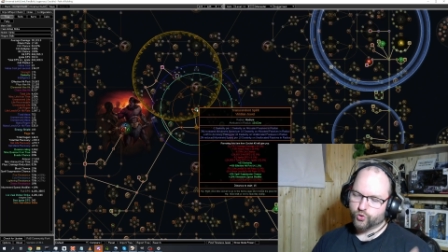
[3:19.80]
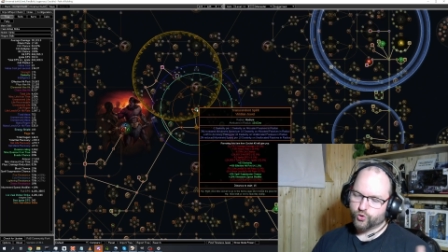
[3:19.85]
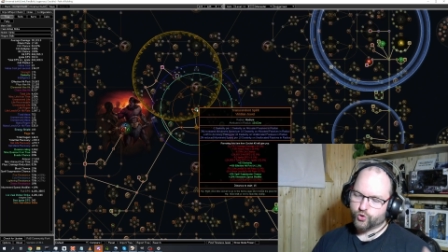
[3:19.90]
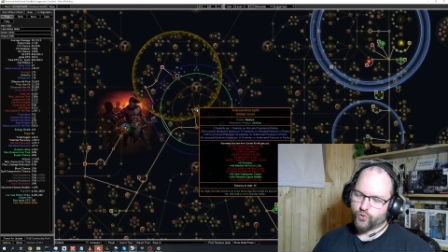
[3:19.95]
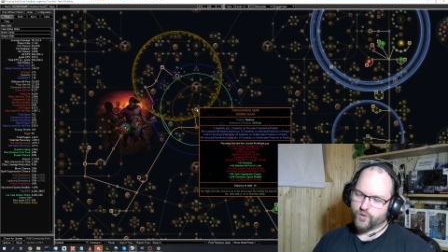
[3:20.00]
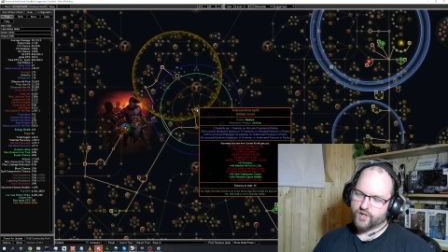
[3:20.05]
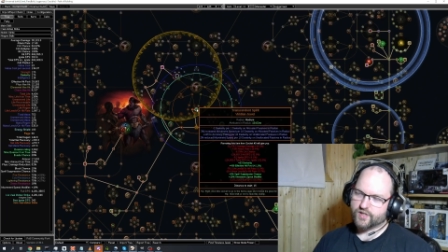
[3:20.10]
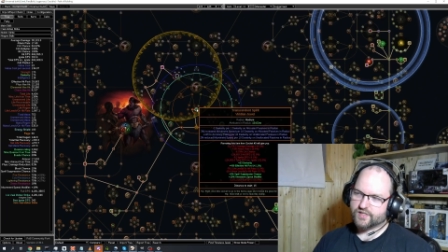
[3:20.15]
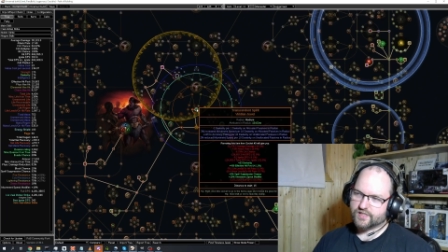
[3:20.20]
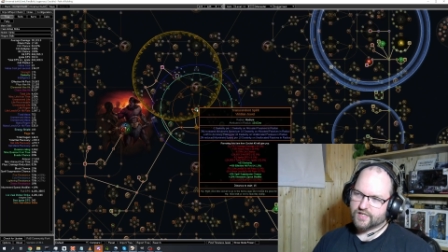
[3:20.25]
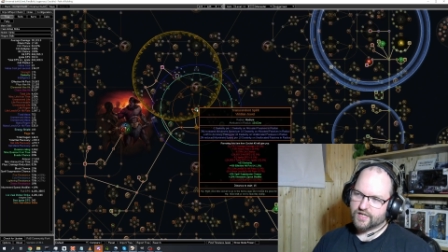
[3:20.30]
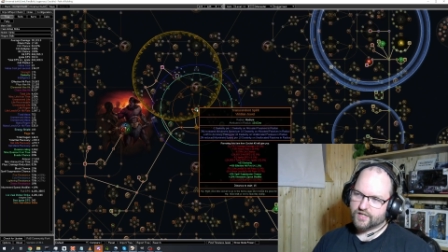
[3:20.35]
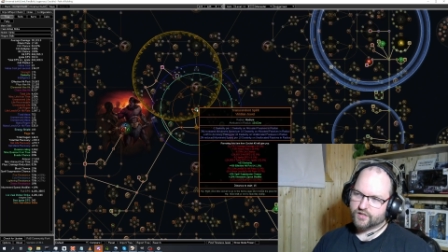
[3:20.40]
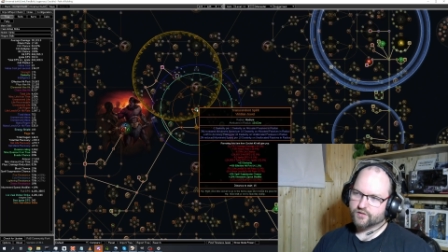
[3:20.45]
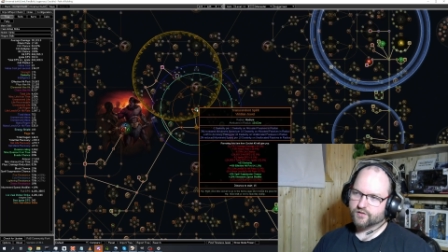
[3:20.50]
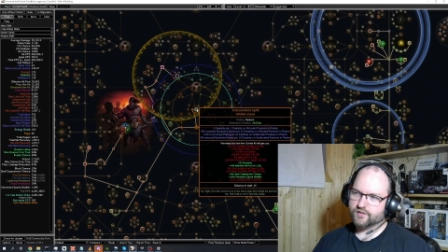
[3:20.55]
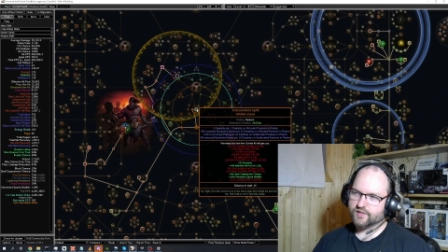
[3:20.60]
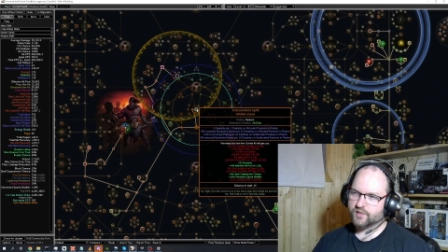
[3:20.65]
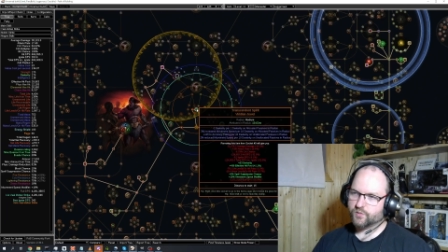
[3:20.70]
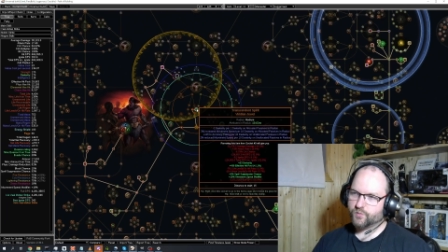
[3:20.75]

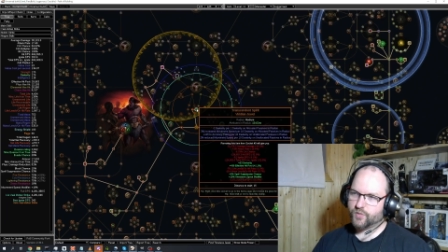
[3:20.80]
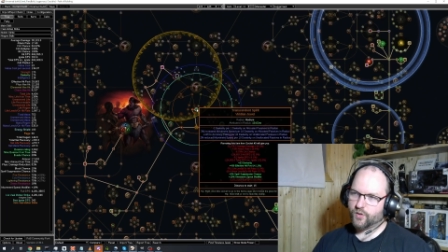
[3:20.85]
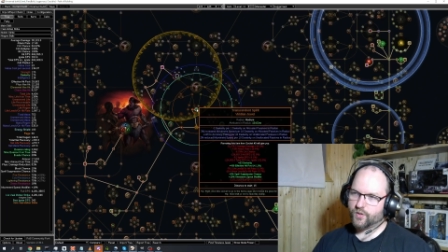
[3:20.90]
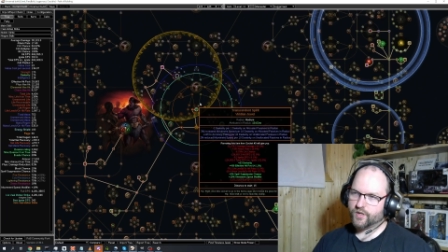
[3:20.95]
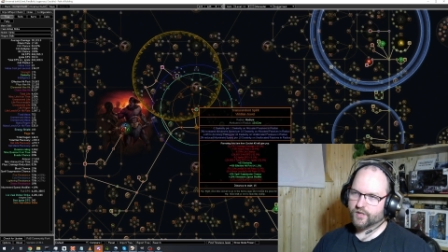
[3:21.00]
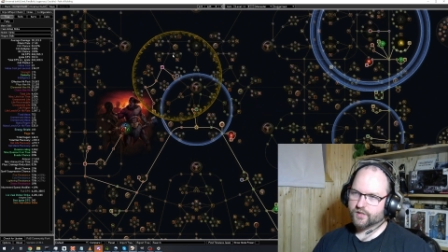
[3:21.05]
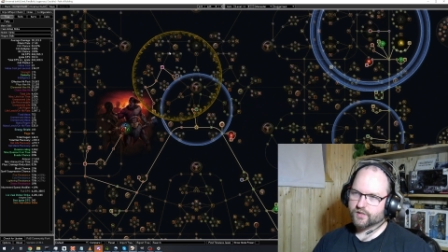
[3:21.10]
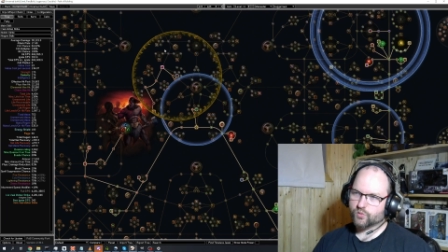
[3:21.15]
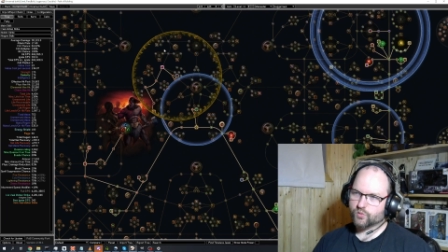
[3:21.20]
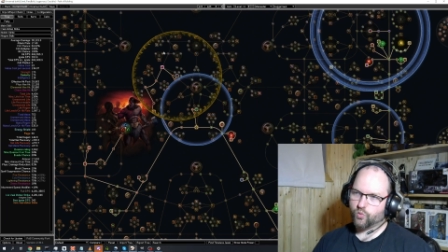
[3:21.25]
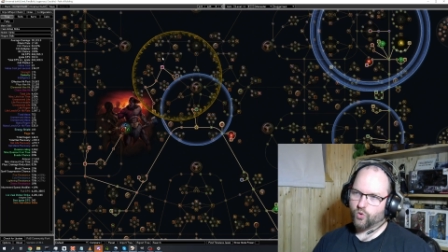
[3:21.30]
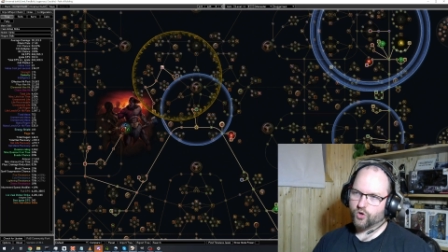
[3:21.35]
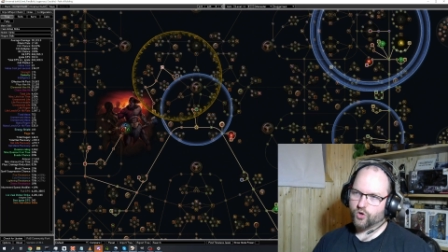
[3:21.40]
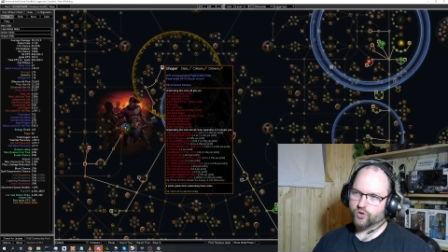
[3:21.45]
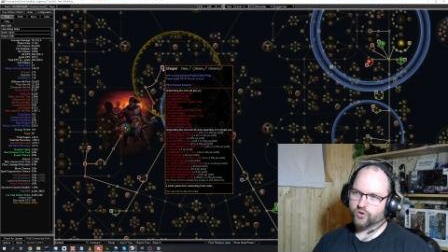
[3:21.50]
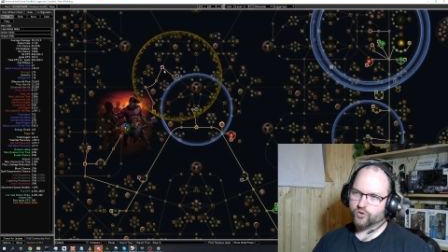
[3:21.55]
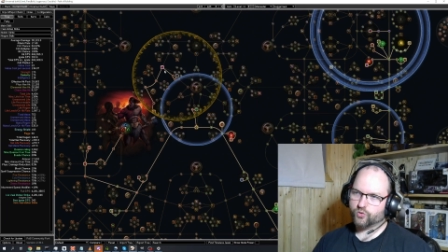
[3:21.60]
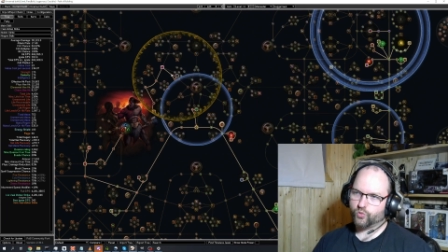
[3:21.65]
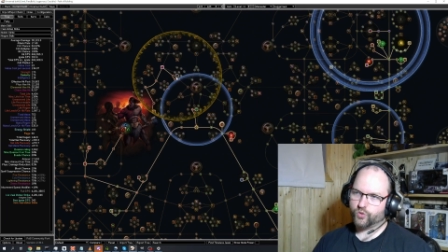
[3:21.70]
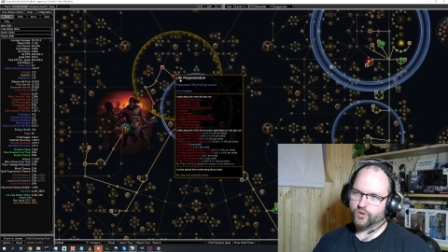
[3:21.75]
transcendent spirits,
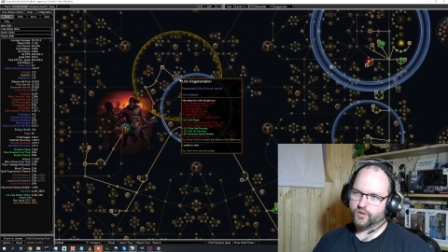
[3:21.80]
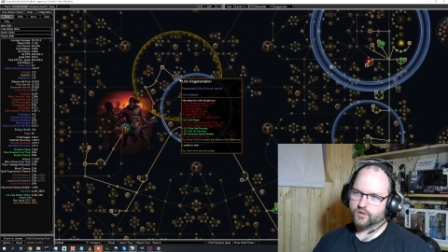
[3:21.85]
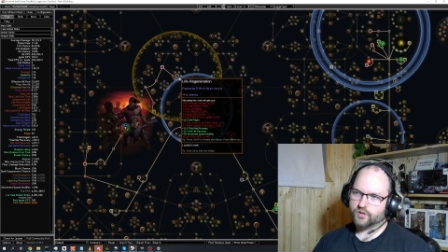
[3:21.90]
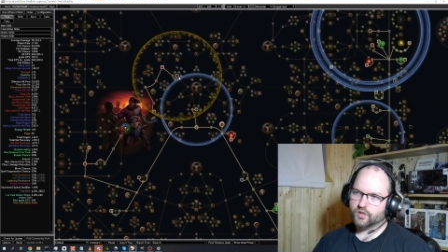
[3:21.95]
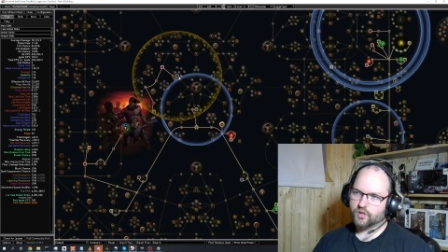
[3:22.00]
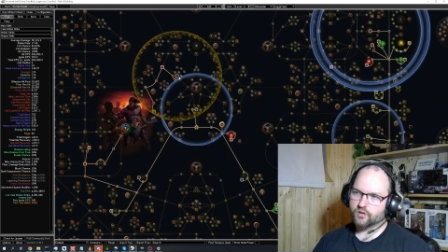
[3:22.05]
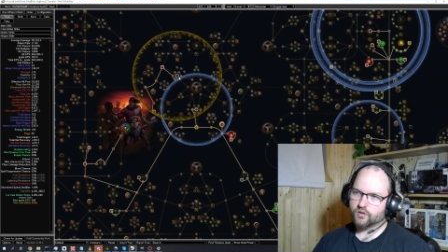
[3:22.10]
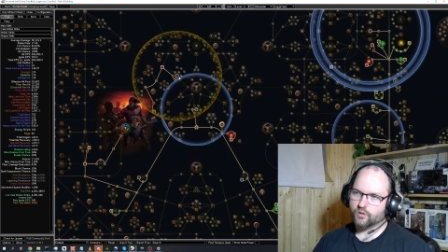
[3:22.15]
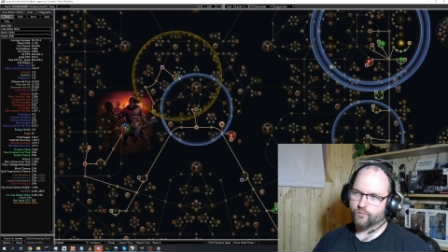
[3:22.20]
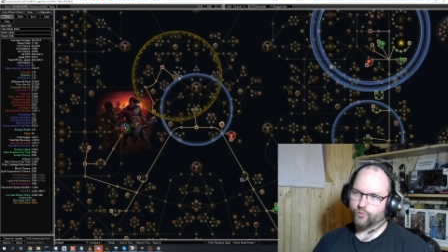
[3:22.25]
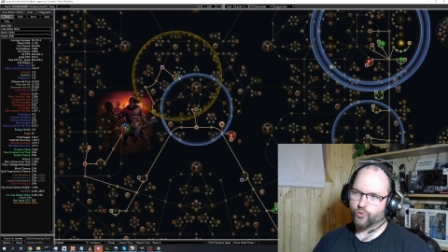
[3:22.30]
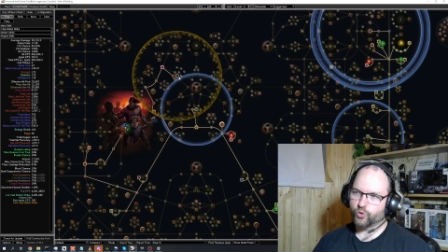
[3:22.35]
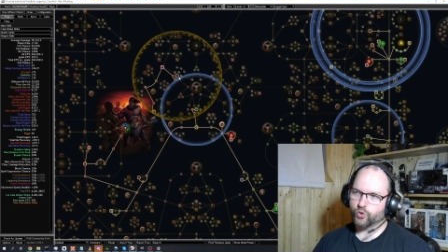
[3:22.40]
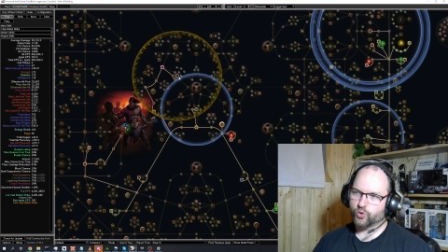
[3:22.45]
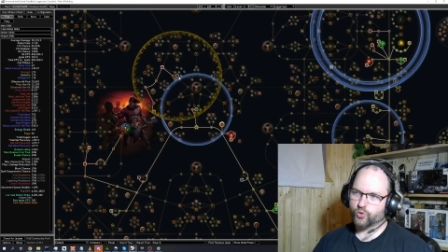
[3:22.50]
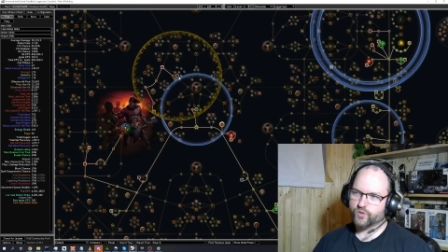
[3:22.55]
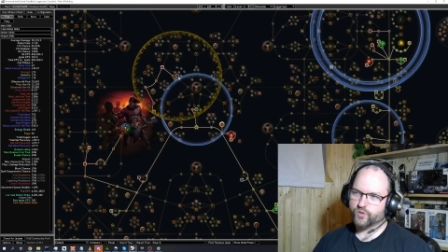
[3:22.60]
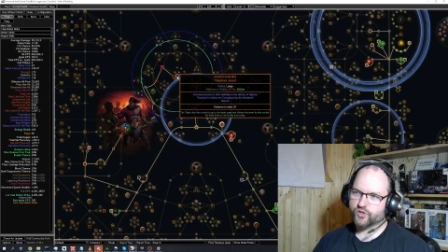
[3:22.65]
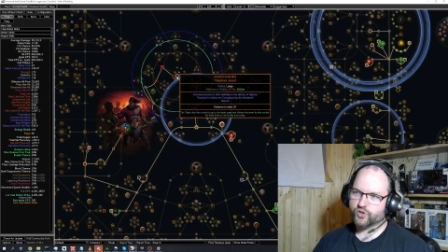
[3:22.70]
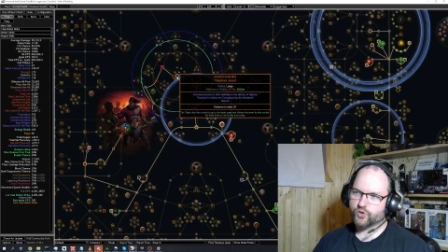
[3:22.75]
one with a
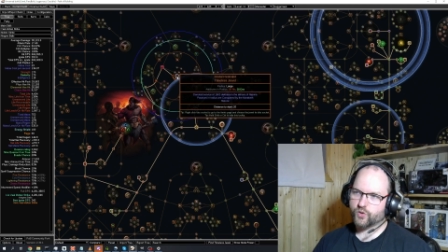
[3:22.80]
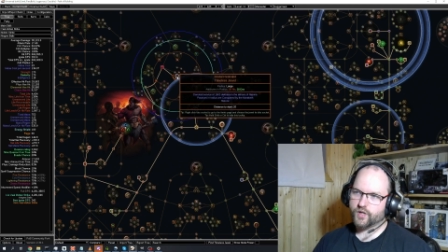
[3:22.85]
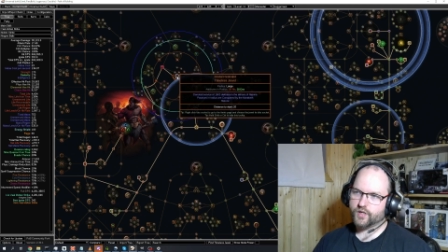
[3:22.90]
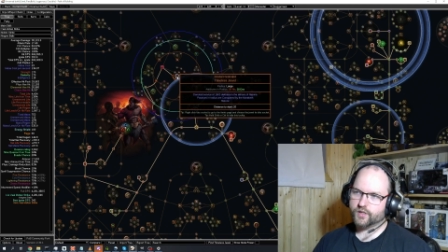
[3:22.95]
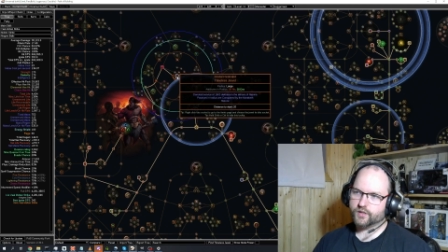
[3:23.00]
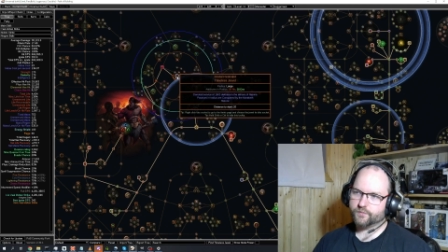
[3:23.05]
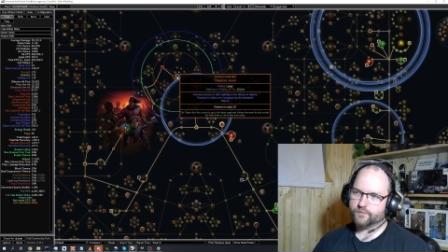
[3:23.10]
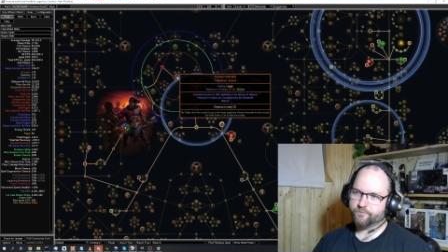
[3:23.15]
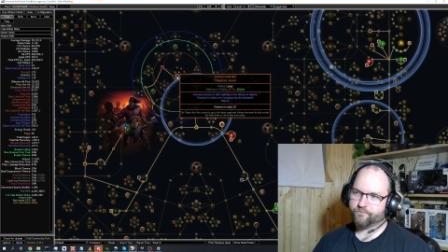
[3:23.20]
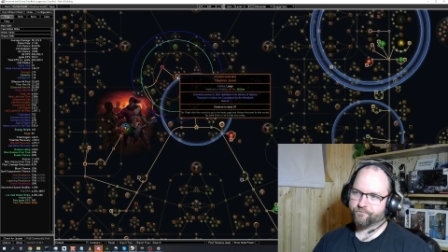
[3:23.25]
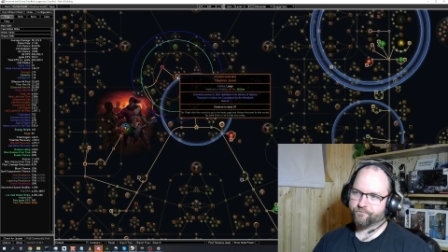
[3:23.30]
brutal restraint,